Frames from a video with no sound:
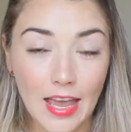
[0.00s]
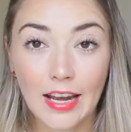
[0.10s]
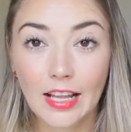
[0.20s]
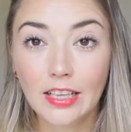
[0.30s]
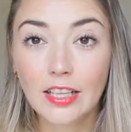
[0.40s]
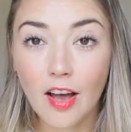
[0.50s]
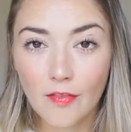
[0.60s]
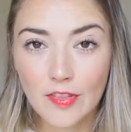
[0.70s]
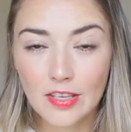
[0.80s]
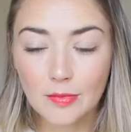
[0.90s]
And I
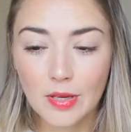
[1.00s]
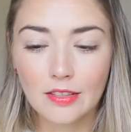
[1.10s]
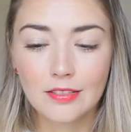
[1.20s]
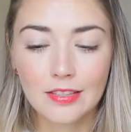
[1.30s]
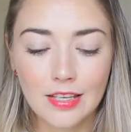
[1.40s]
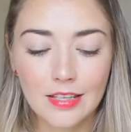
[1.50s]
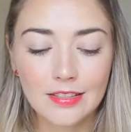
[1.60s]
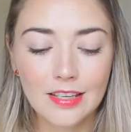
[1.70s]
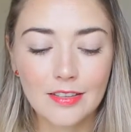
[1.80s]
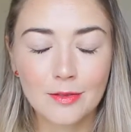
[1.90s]
love this because
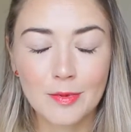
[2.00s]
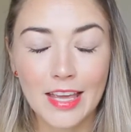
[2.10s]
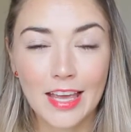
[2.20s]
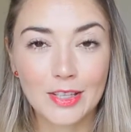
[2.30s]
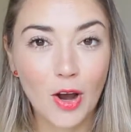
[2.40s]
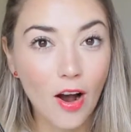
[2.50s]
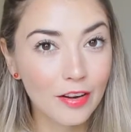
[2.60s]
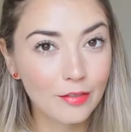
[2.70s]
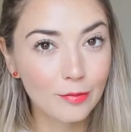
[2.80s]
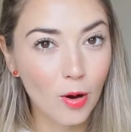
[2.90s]
this gives me a
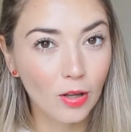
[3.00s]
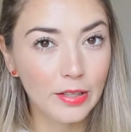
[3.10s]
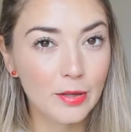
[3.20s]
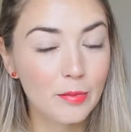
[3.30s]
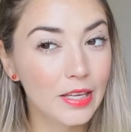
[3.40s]
ton of volume.